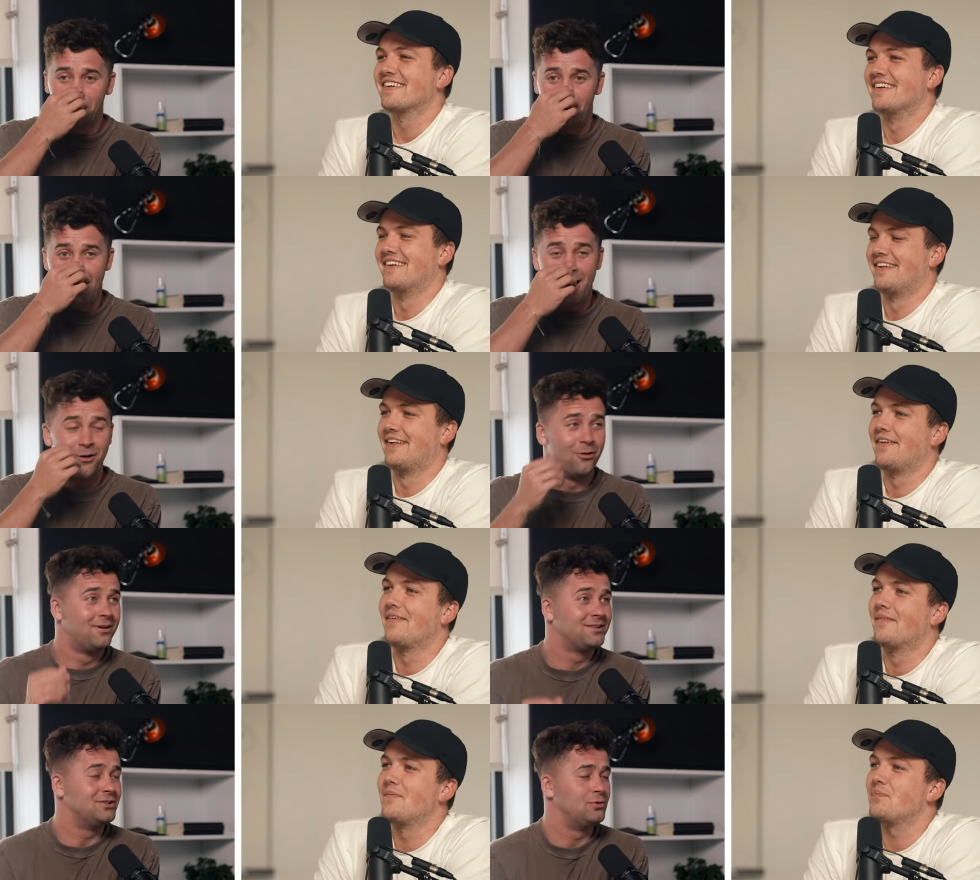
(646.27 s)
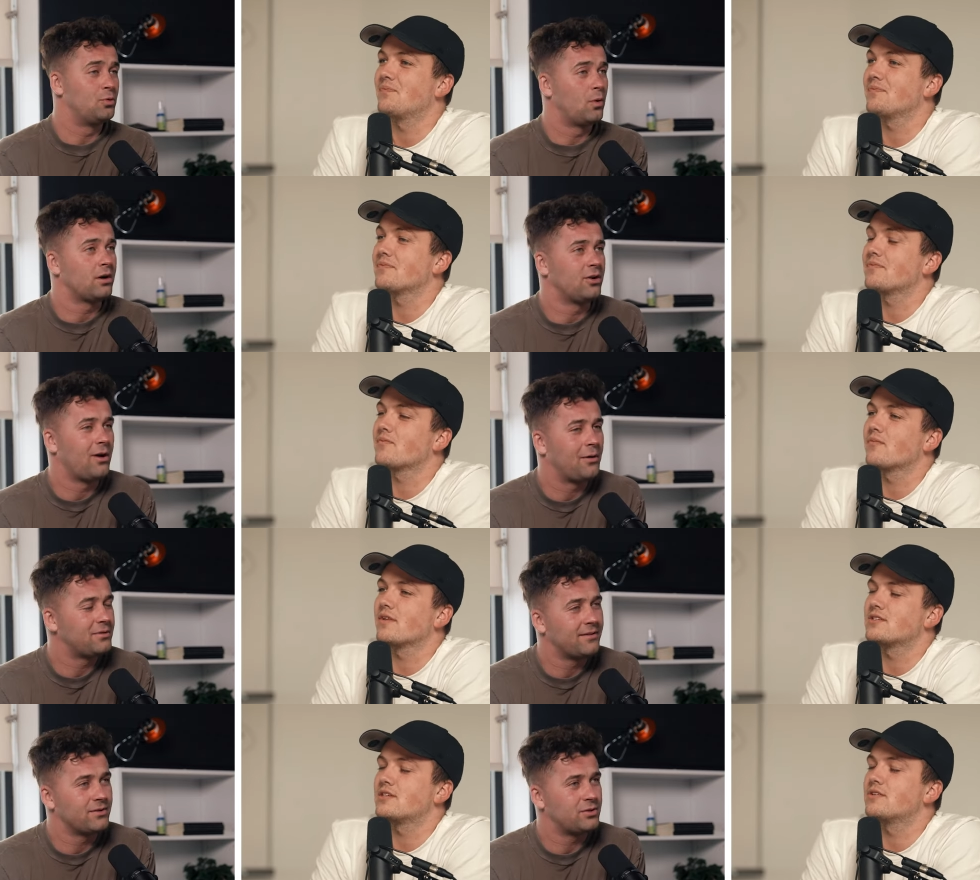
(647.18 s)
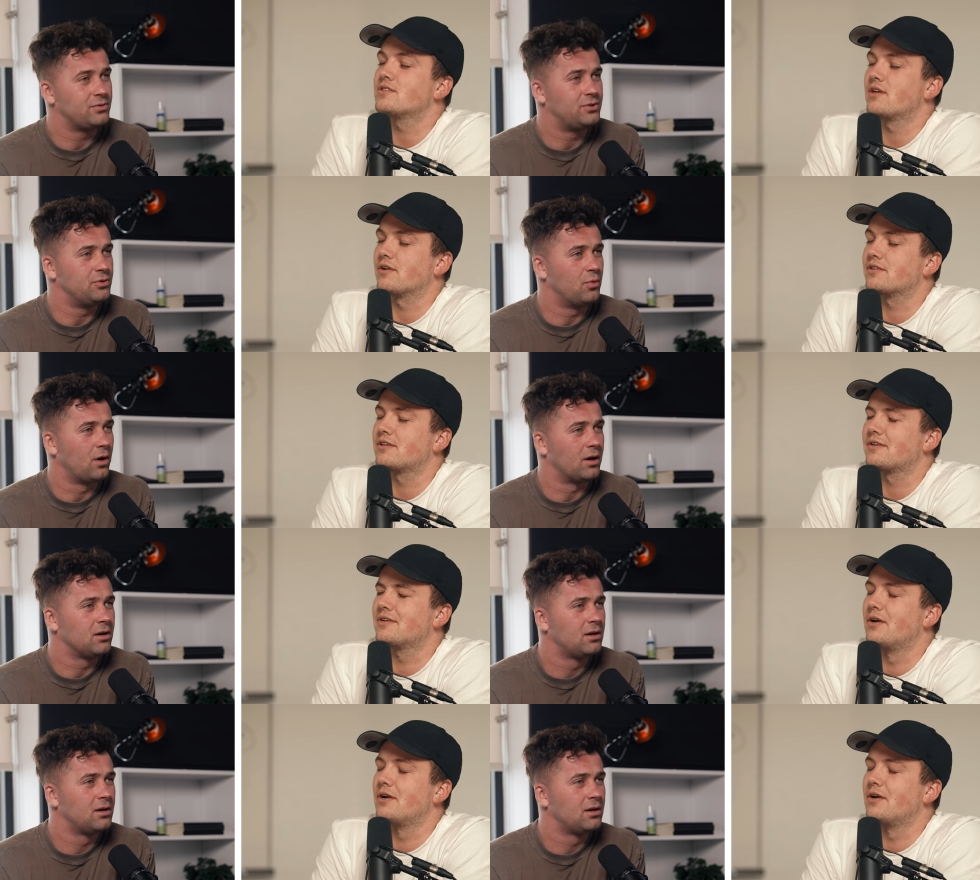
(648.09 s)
Speaker 1: wow, dude war. No, I would never so, do dude war.